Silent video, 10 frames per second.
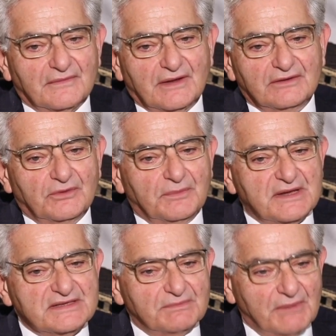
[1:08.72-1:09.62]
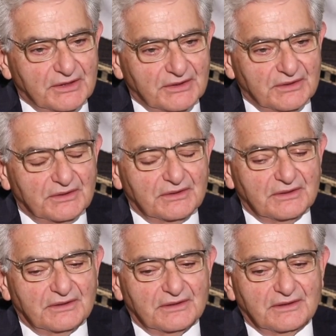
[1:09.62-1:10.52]
in the best manner
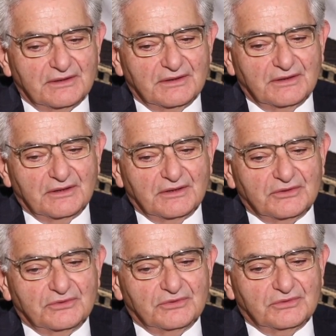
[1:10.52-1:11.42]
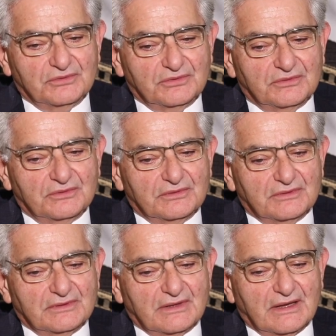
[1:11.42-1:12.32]
to
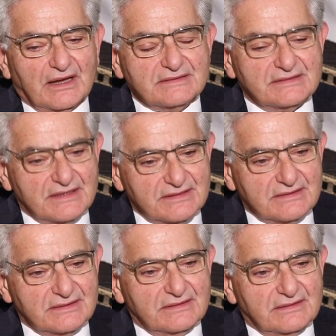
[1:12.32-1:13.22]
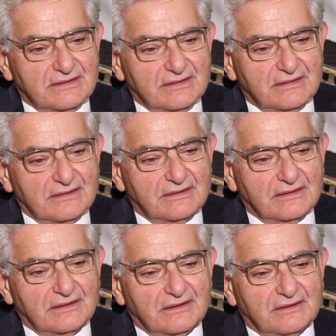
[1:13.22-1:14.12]
assist
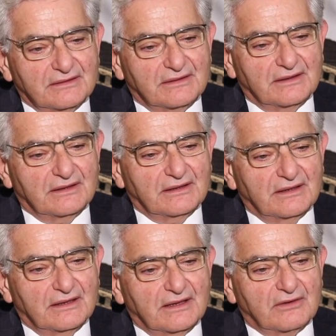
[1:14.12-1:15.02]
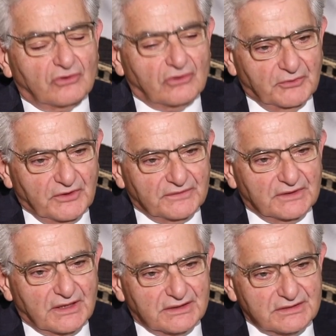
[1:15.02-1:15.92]
the economy of the
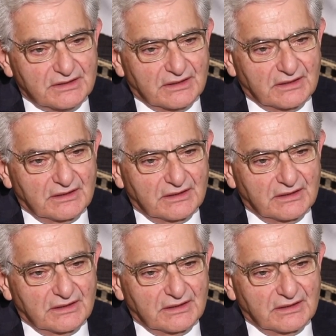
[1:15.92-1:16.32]
country.